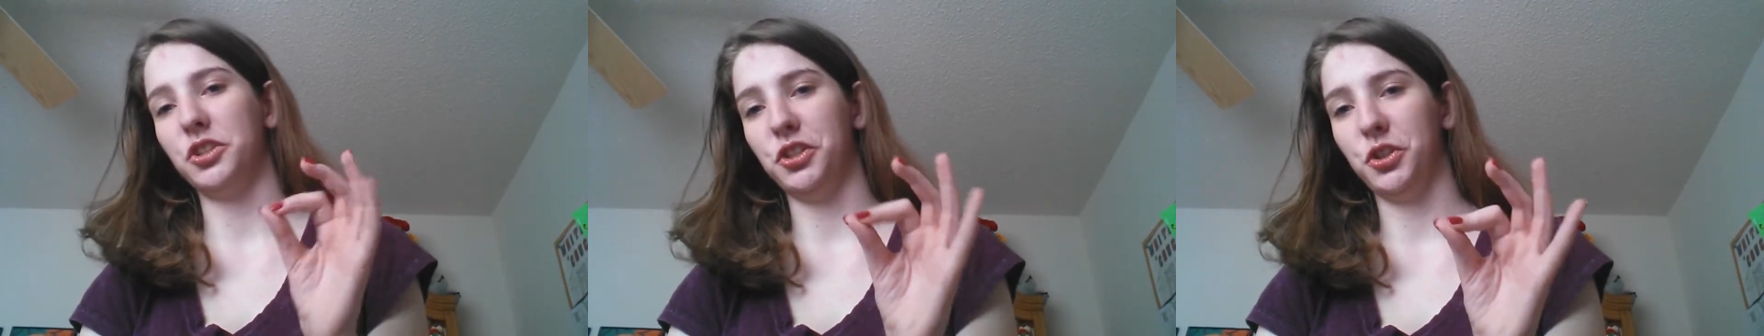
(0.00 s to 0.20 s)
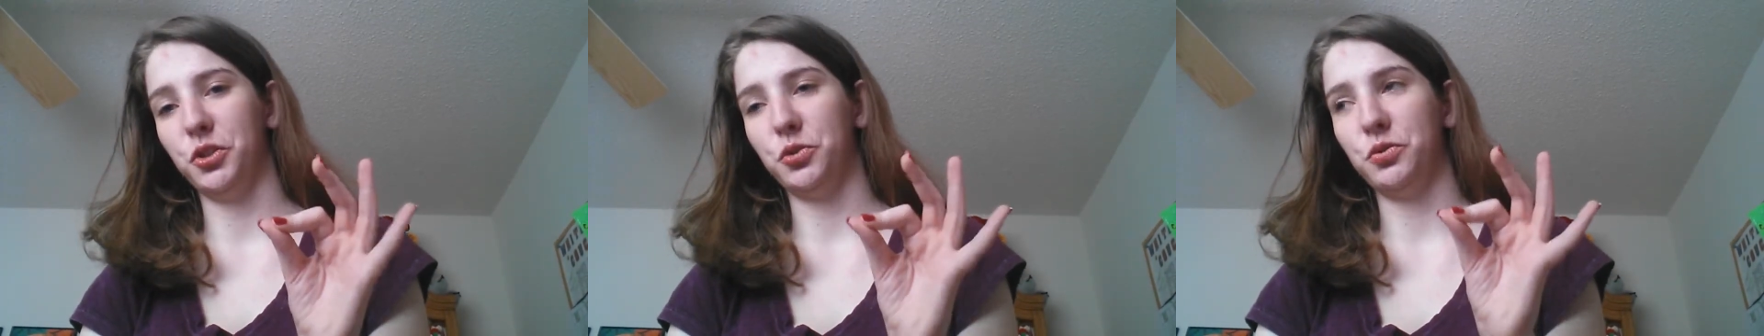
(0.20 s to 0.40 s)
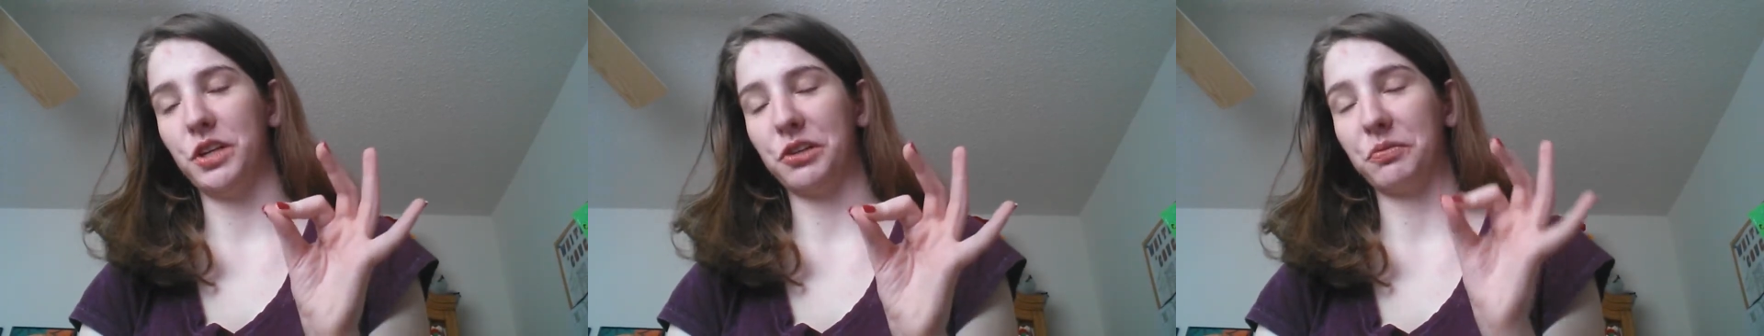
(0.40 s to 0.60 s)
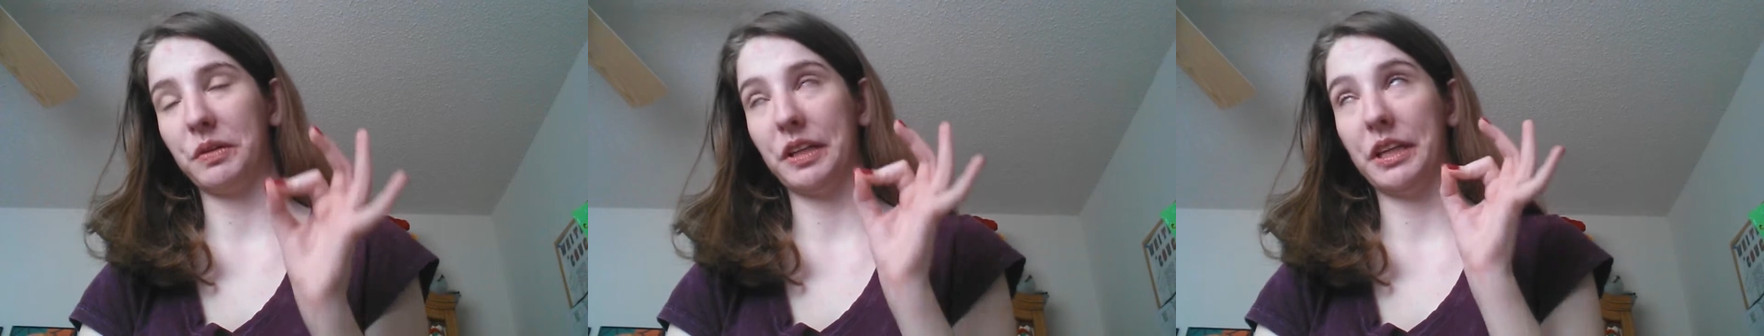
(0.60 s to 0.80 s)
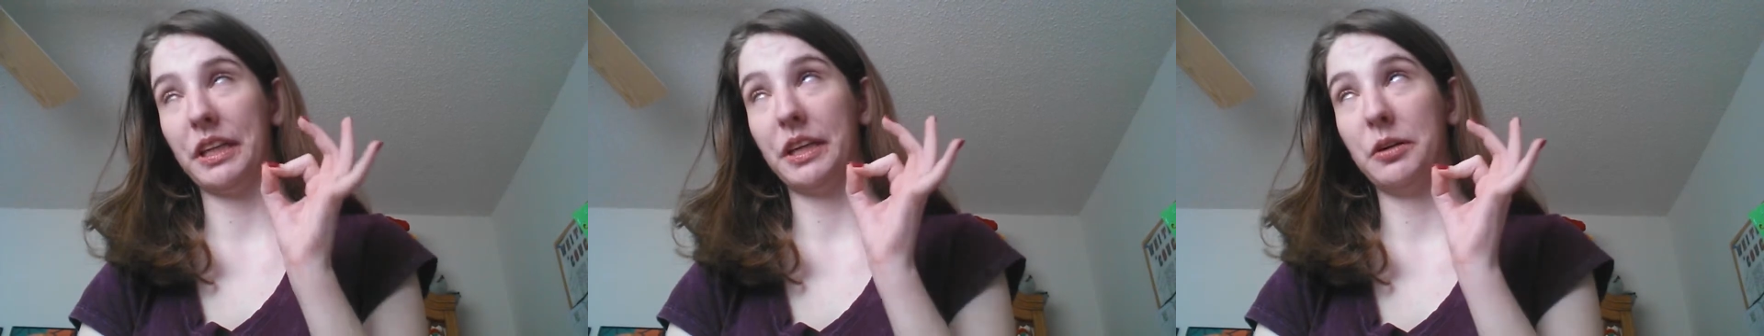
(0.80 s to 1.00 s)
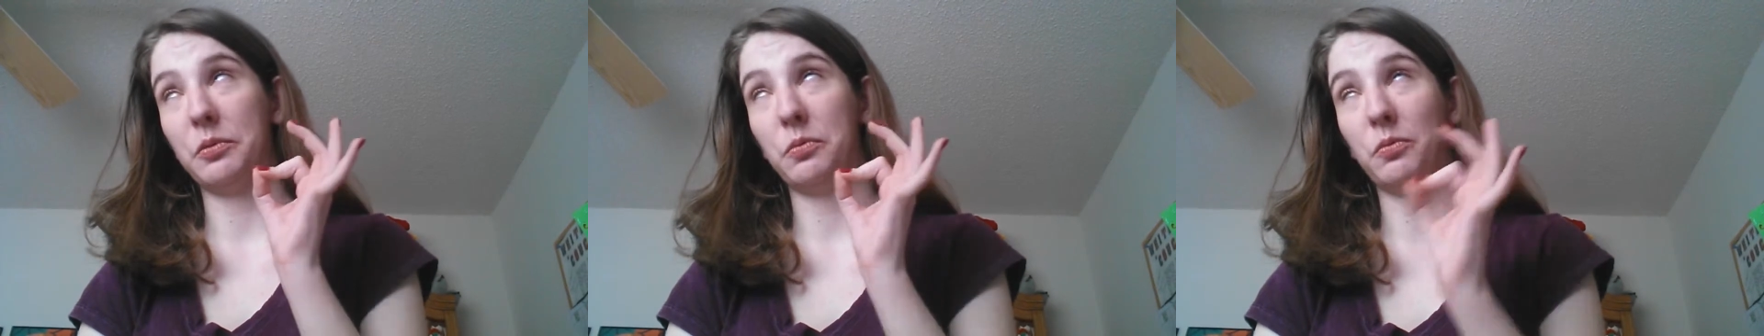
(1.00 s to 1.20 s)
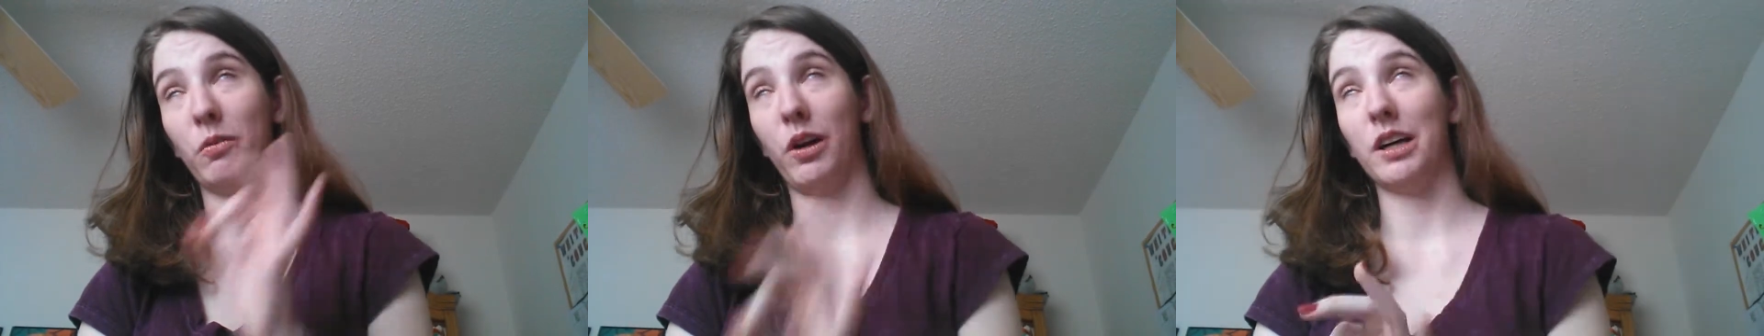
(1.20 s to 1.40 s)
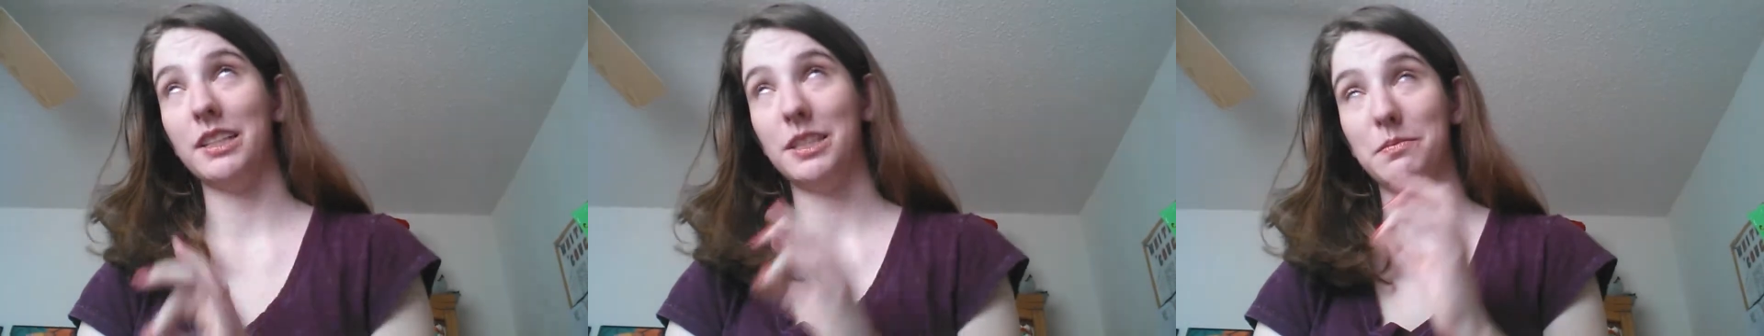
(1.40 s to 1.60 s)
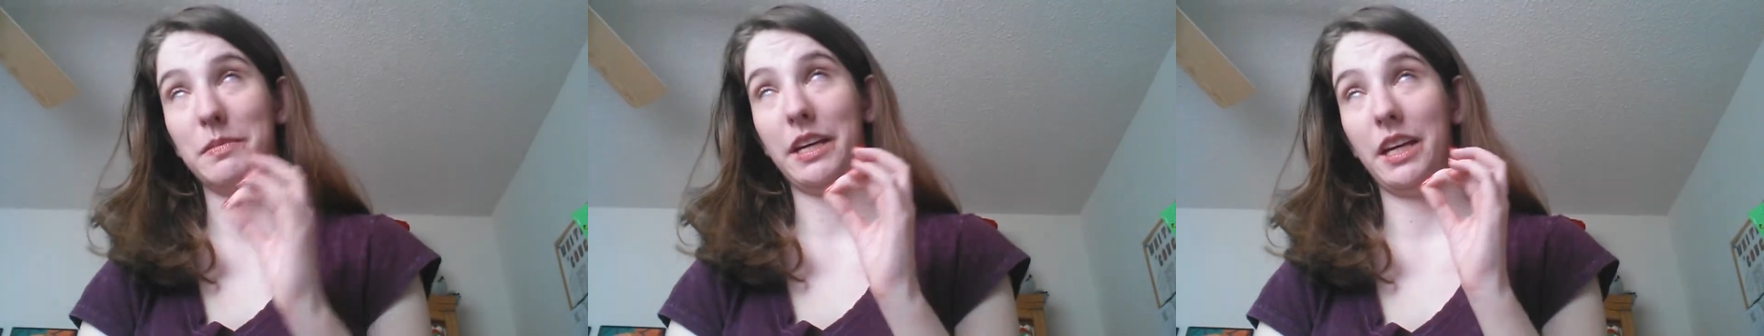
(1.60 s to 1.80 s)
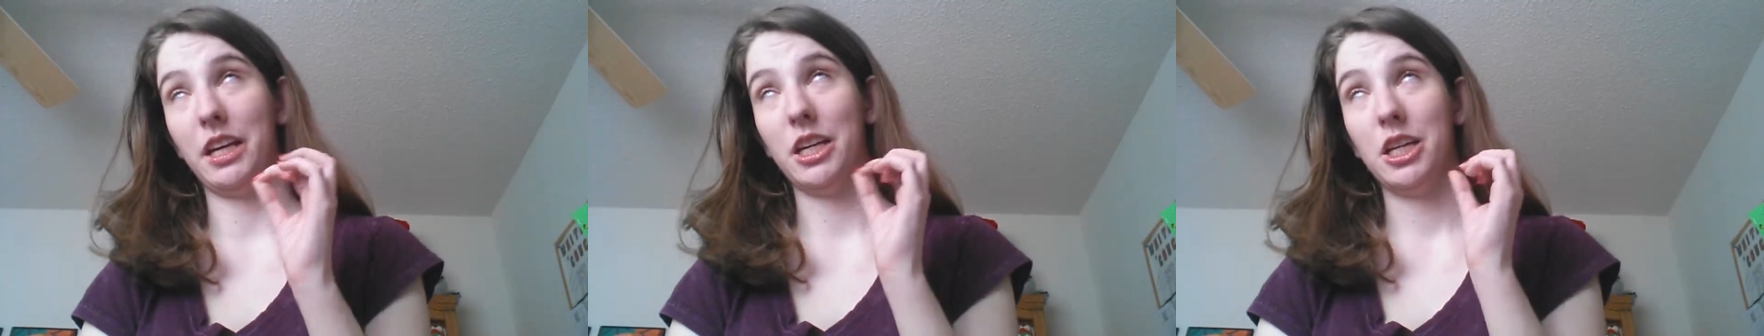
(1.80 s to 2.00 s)
do generally want
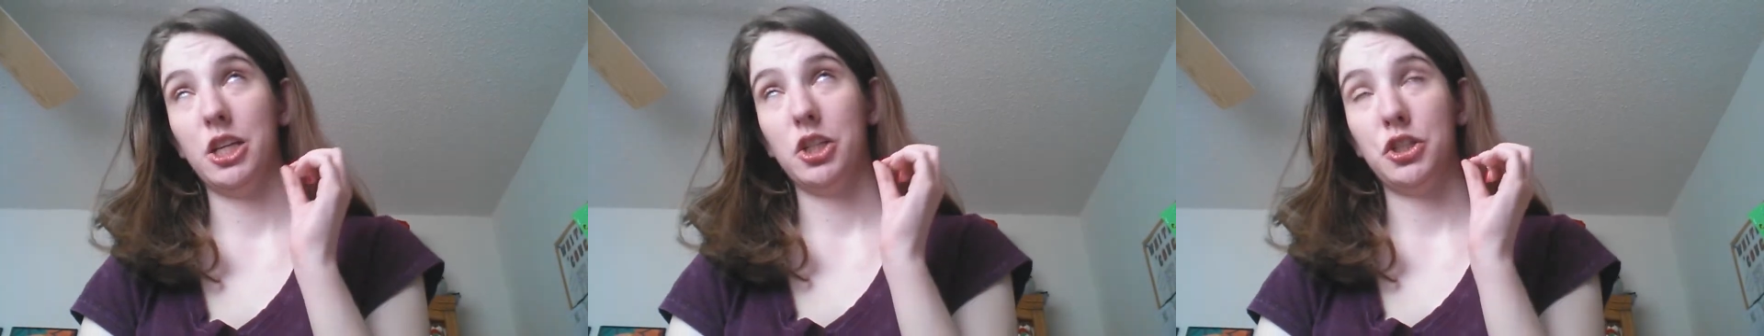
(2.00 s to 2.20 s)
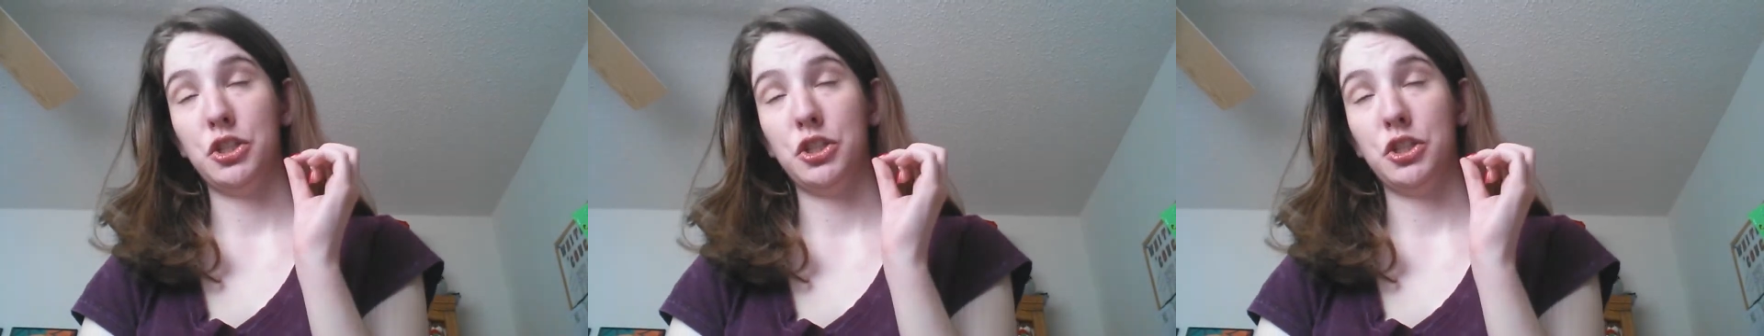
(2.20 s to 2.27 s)
me